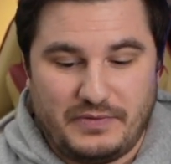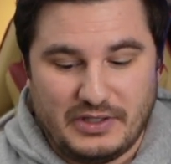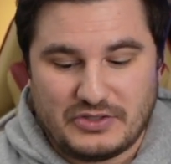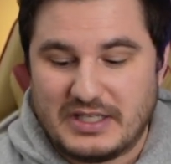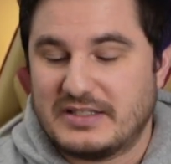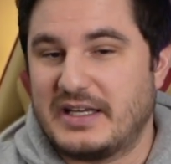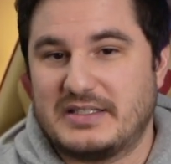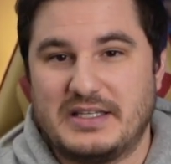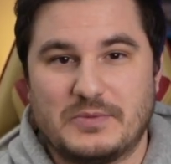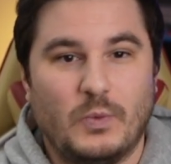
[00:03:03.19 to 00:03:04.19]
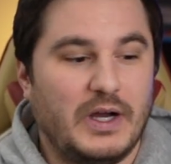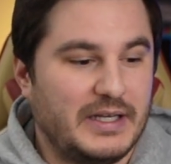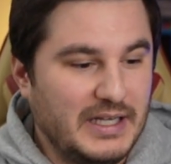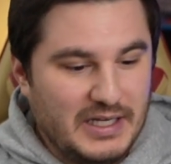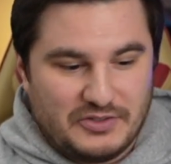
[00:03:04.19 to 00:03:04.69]
It feels just like season
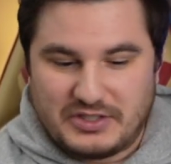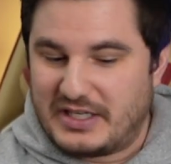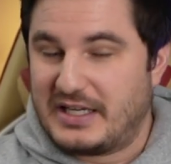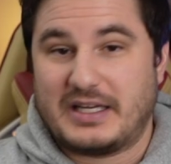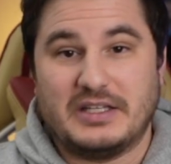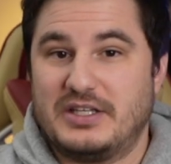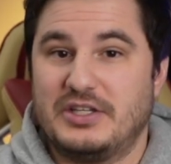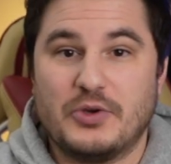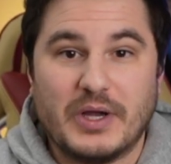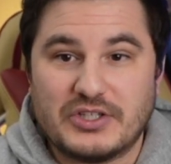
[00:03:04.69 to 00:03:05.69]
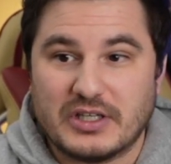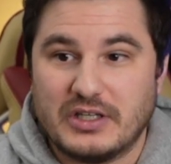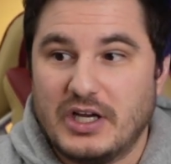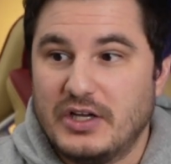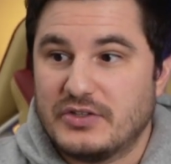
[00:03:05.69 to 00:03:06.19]
one, just like a
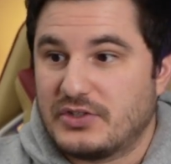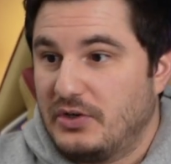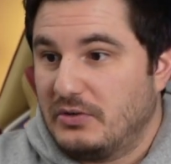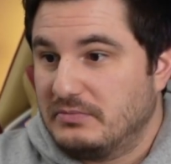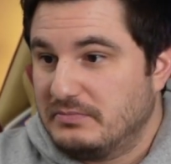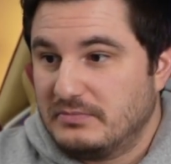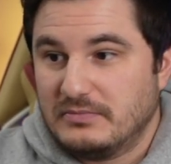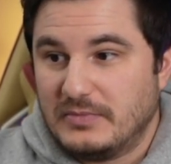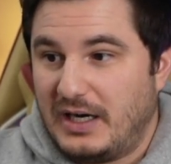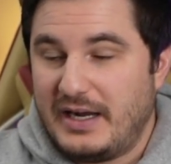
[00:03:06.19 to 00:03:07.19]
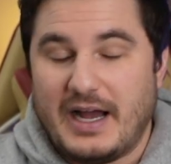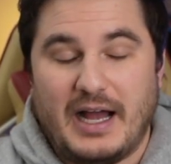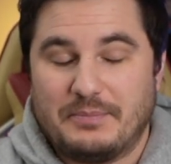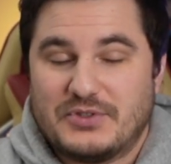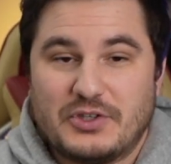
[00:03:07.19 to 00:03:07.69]
continuation. So
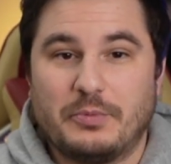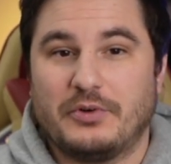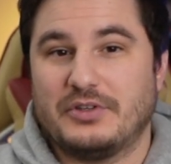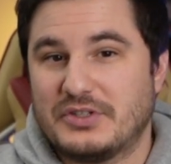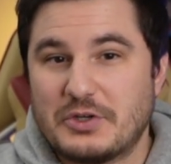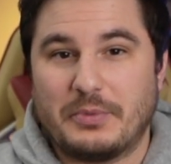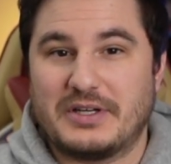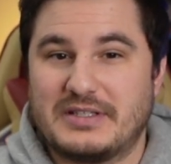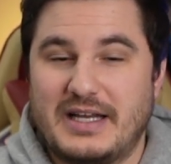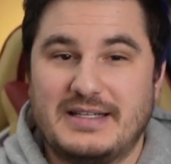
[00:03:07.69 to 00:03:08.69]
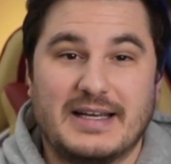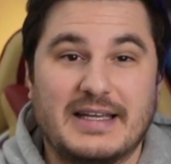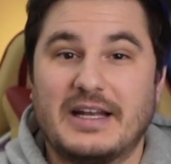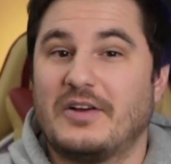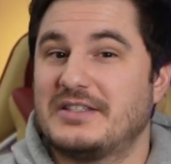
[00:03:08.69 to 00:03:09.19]
I'm super, super
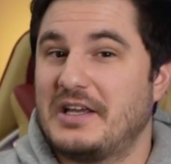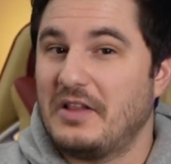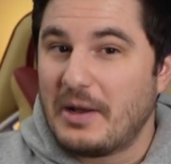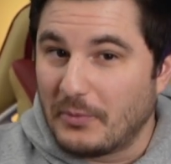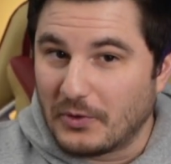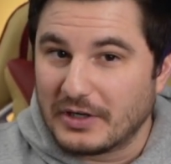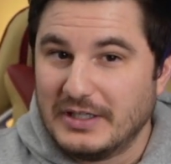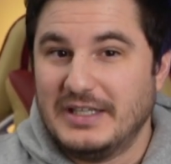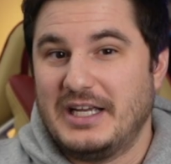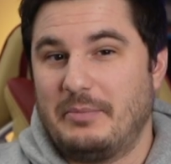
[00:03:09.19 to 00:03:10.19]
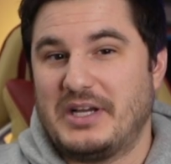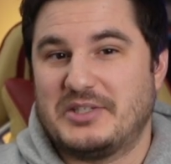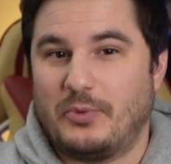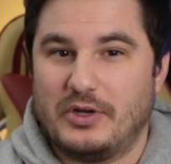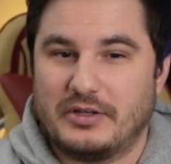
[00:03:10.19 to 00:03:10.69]
excited. Again, I'll say a lot more in
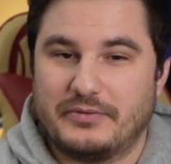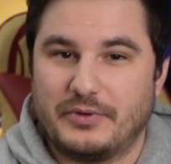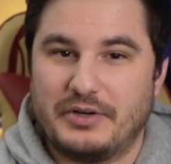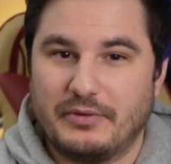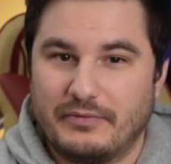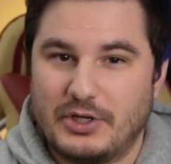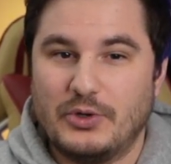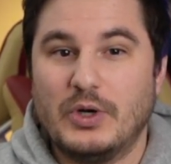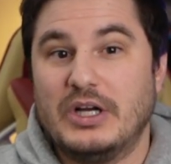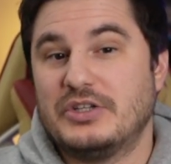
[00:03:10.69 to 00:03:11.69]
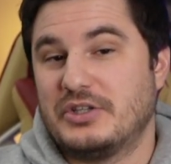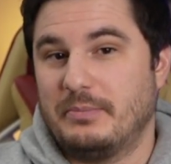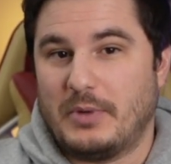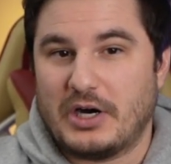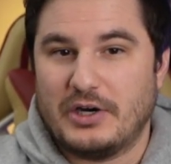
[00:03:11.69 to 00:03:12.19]
my spoiler-free review
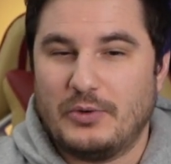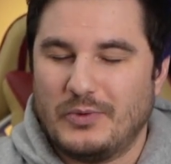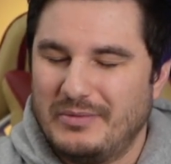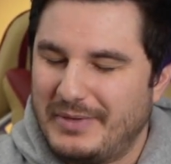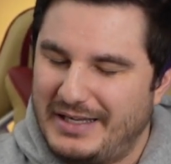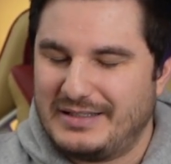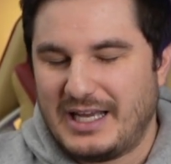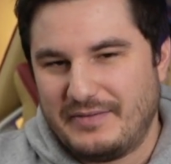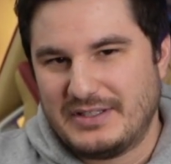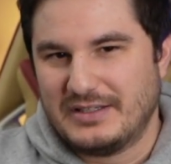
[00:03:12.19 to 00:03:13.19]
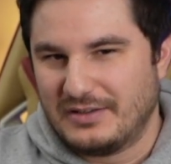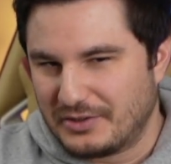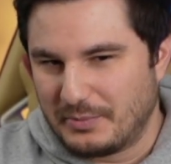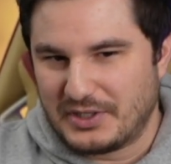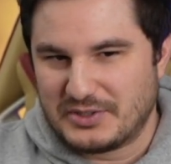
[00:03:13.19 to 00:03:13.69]
tomorrow. We might dive into
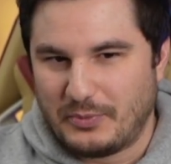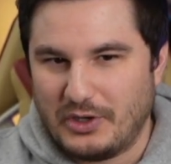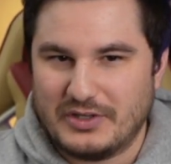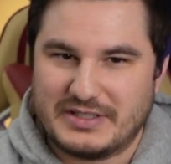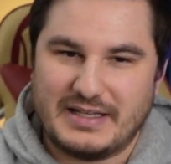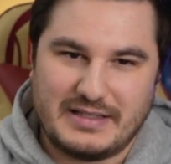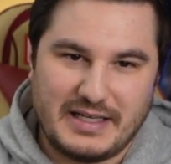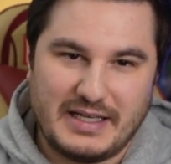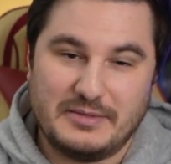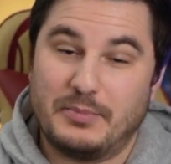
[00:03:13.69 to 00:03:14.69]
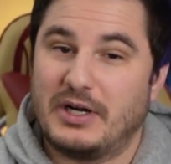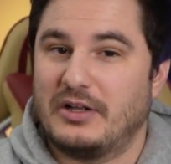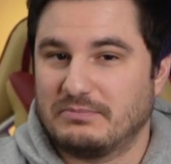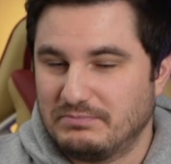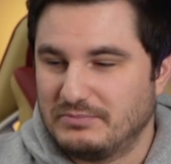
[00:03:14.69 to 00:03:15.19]
a little bit of spoilers at the end,
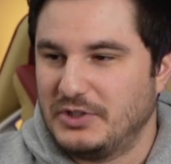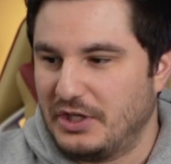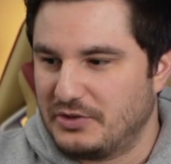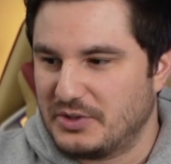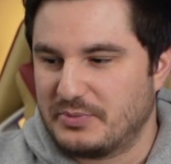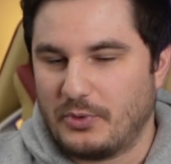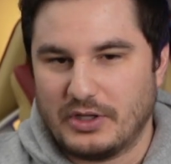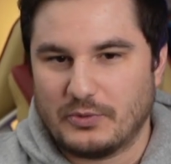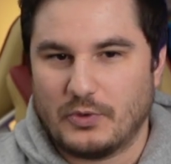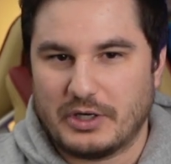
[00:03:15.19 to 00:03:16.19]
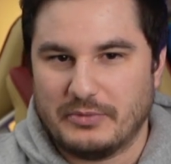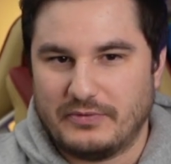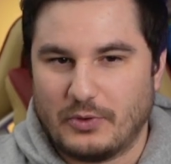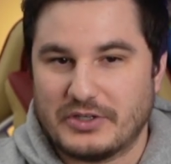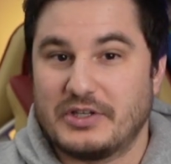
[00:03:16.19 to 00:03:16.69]
but I'll, you know, do a spoiler
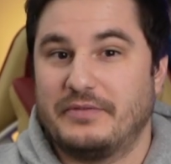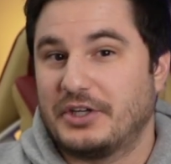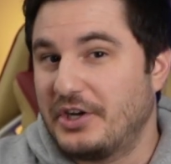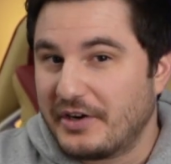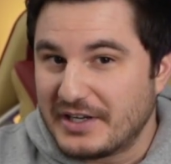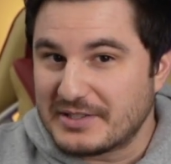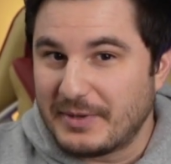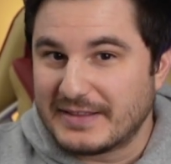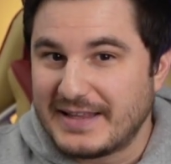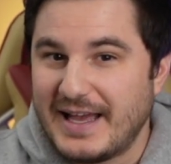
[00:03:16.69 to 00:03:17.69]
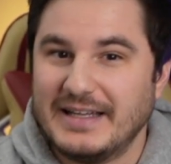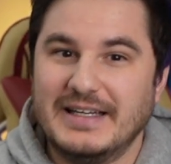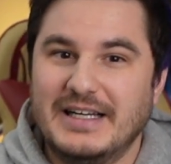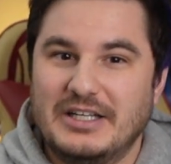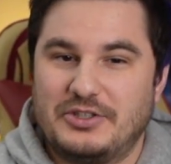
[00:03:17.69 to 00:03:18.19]
warning before. So if you're curious about
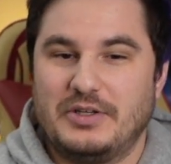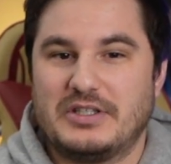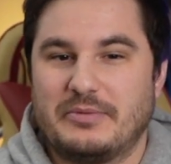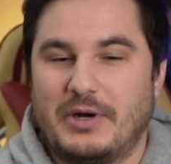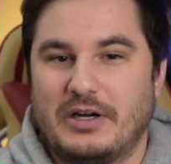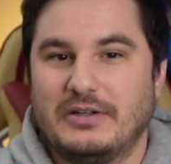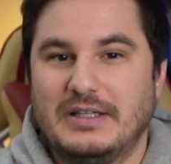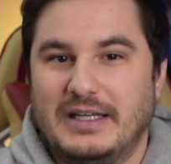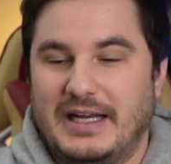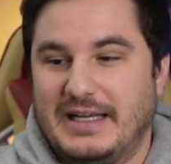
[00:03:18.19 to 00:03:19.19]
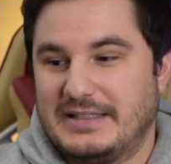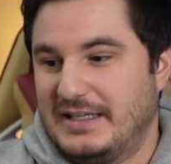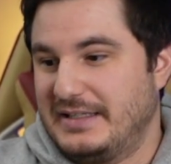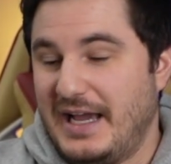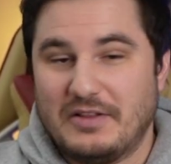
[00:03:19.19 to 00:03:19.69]
that, tune in tomorrow.
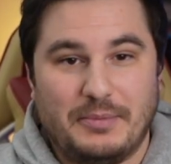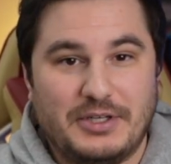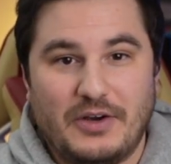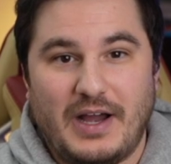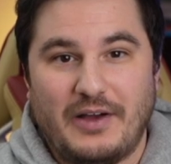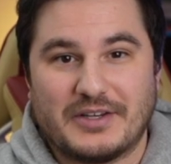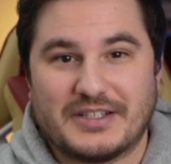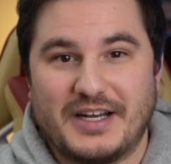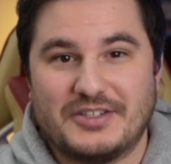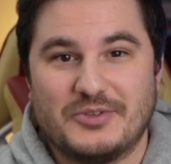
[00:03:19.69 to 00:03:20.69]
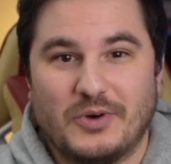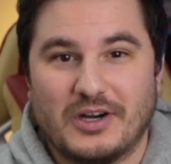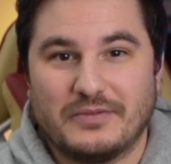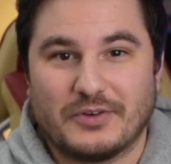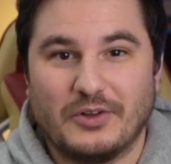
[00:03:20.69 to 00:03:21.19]
And yeah, let me know how excited
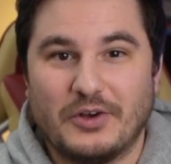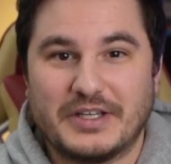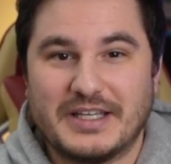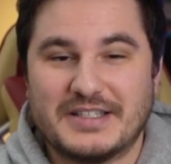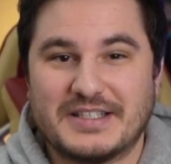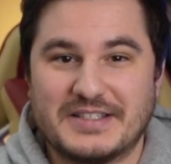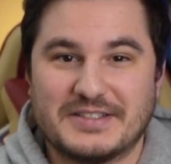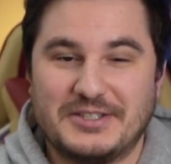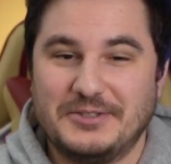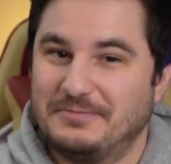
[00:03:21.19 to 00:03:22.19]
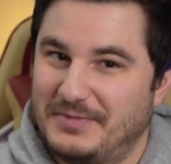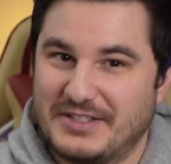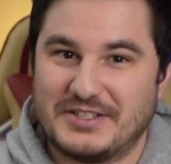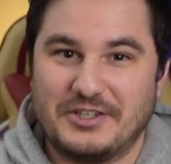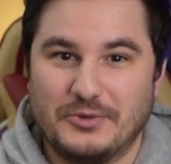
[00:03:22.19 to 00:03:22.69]
you are for Loki season two.
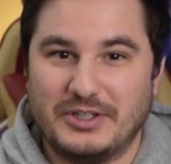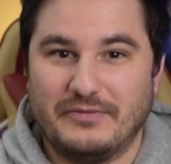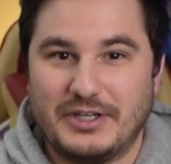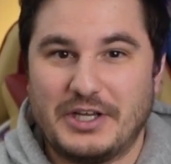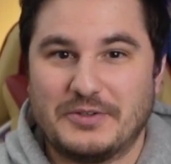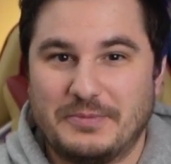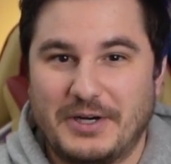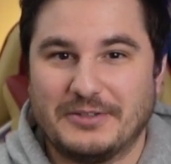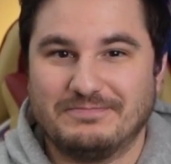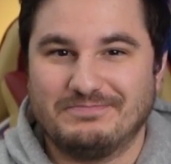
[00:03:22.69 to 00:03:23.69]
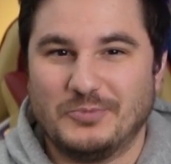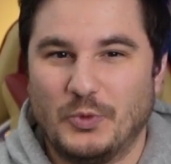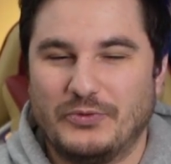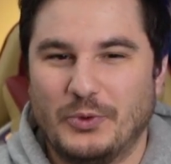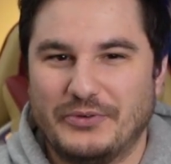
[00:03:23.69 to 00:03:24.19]
I'll see you in the video tomorrow.
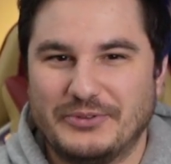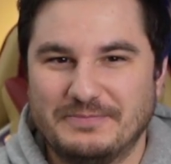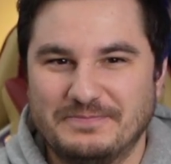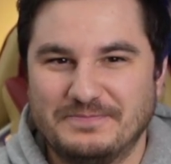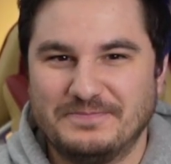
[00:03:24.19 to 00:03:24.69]
Woof, woof.